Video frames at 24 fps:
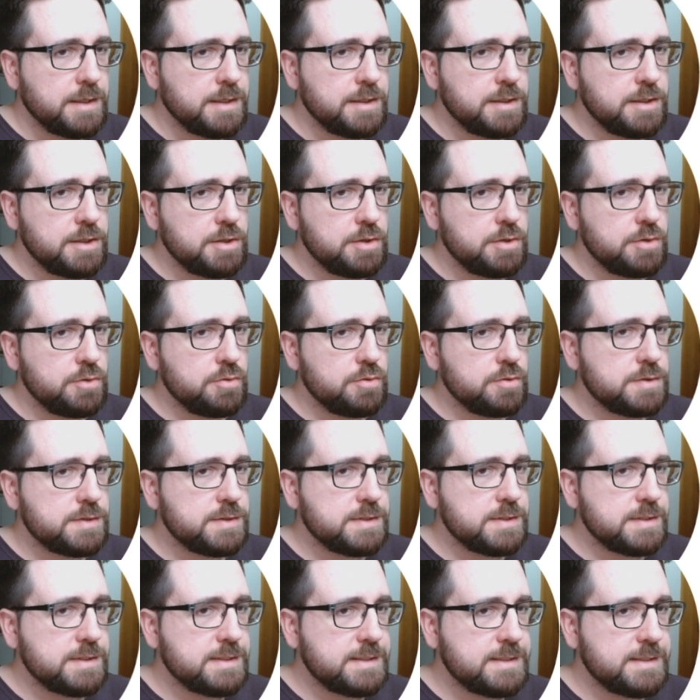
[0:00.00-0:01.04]

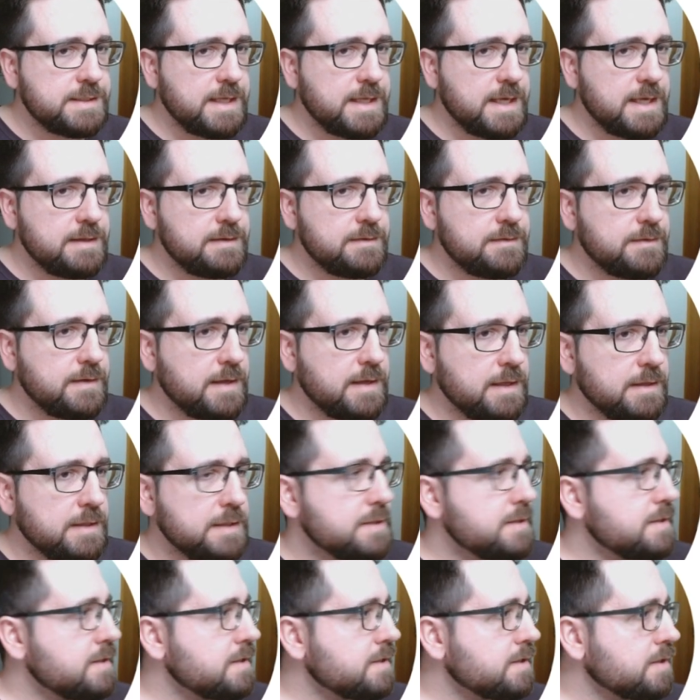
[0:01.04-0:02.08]
use state, and
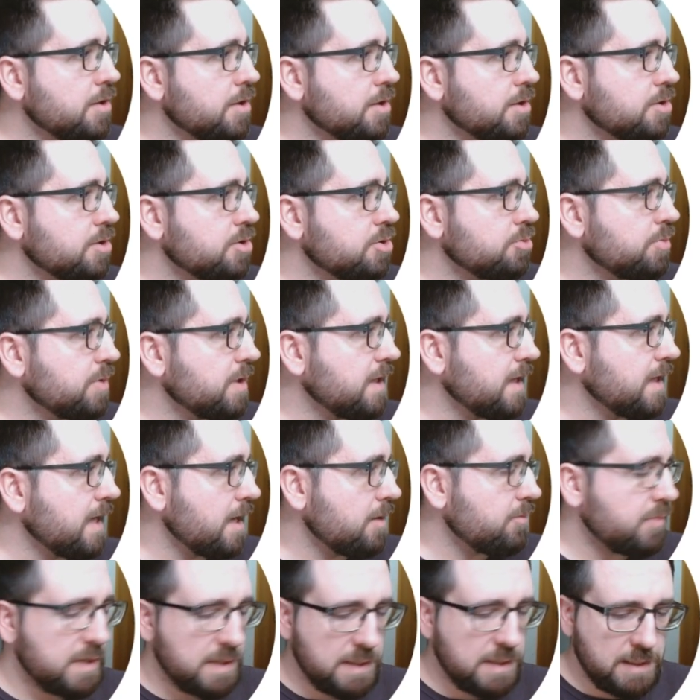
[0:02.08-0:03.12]
this is going to be
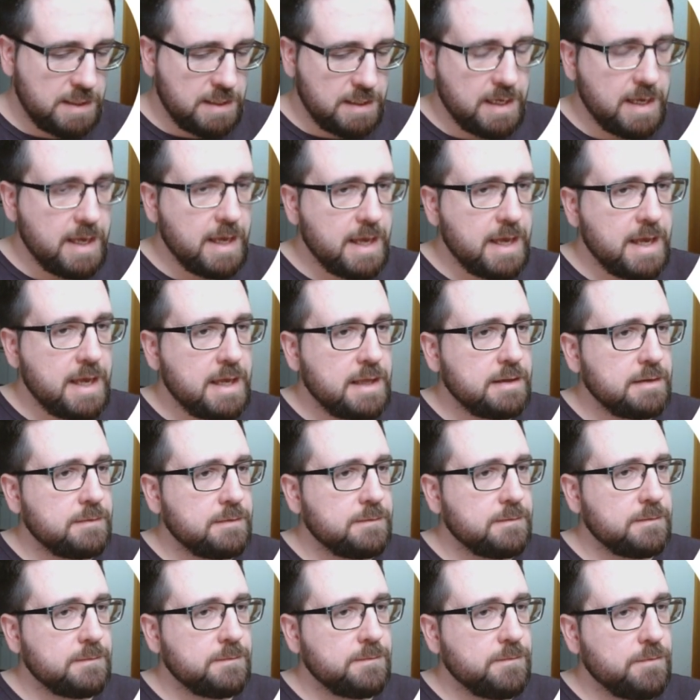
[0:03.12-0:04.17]
empty. And
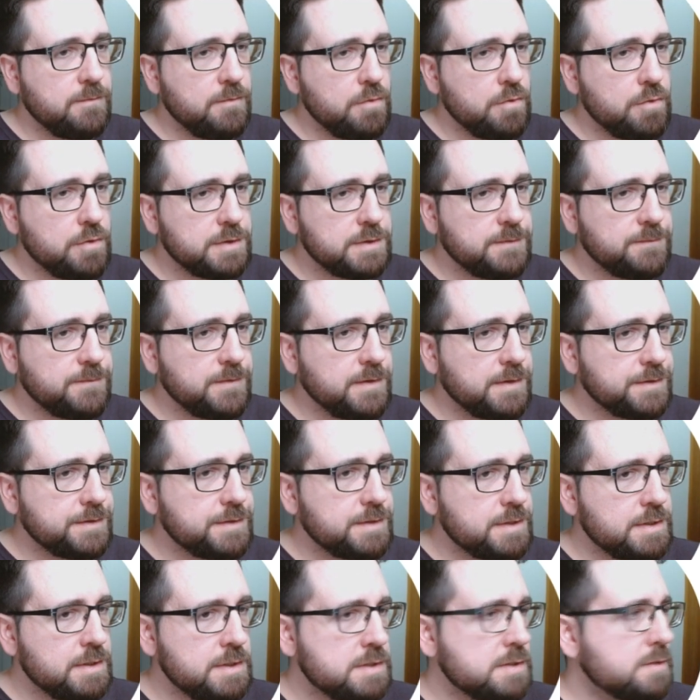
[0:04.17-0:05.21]
for the
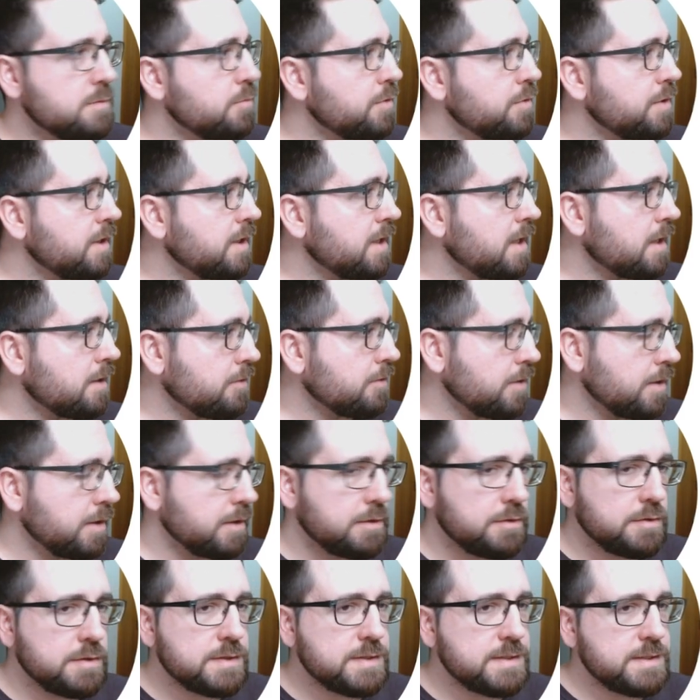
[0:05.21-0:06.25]
filters, we are
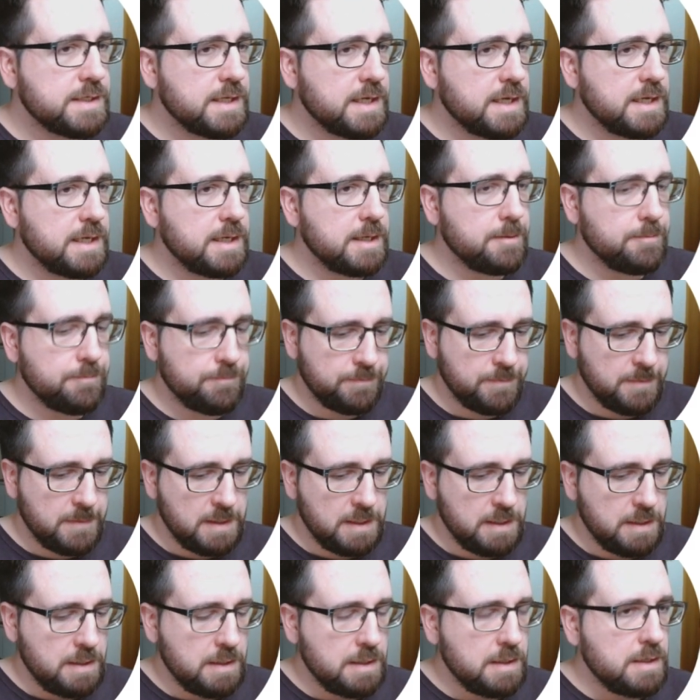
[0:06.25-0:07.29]
going to say
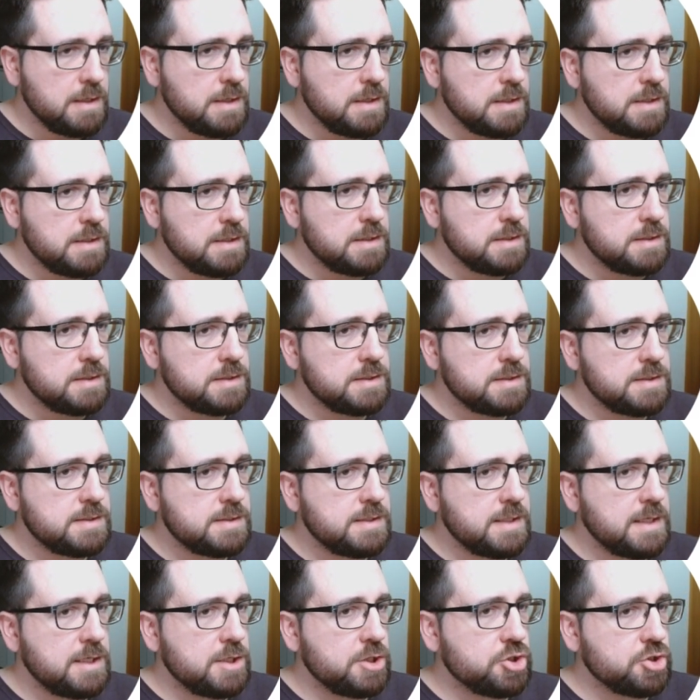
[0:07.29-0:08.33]

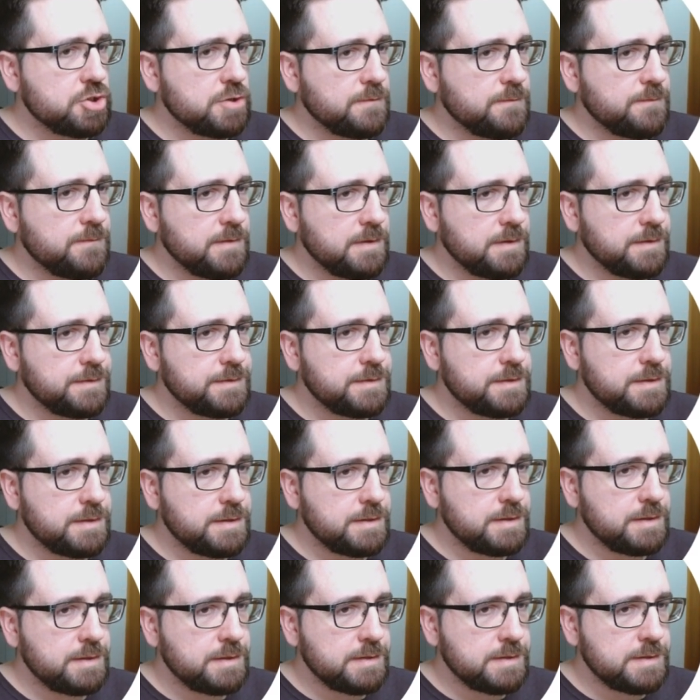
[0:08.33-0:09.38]
station
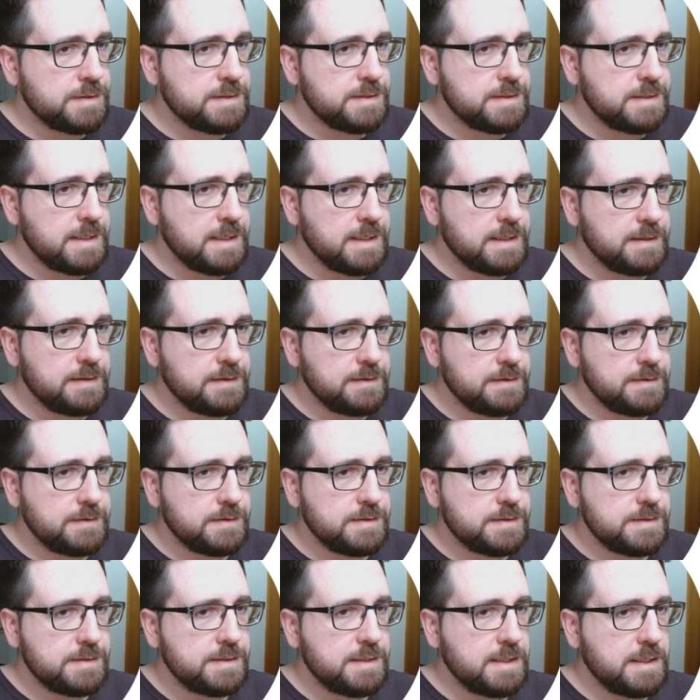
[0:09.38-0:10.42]
filter set
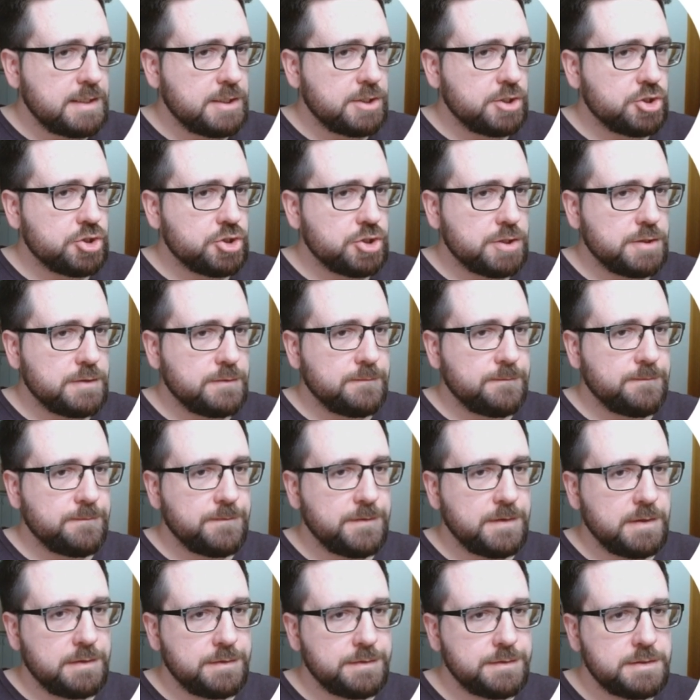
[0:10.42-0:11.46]
station
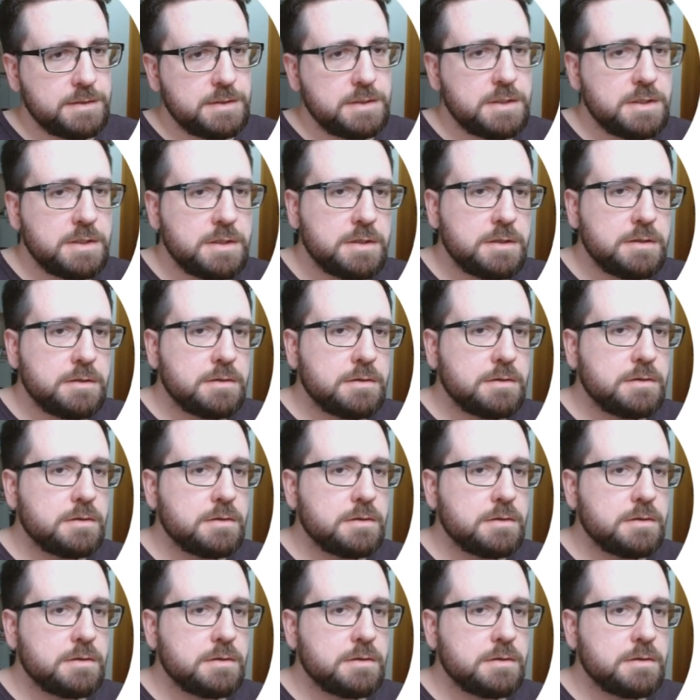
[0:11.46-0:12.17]
filter